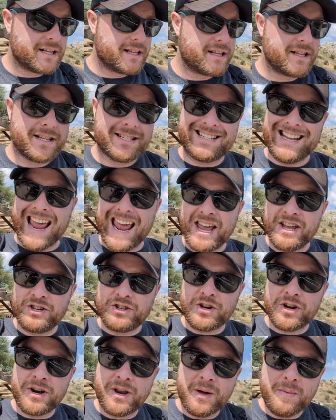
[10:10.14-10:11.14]
this
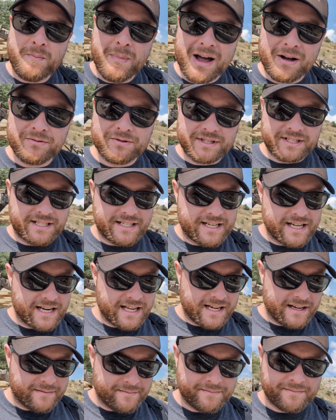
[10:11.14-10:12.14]
ancient mountain
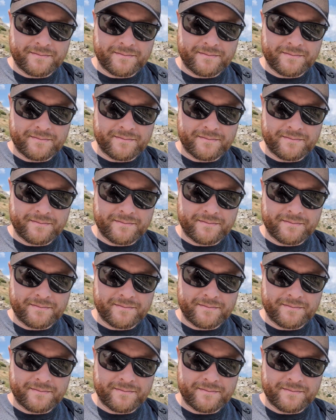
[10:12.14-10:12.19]
city.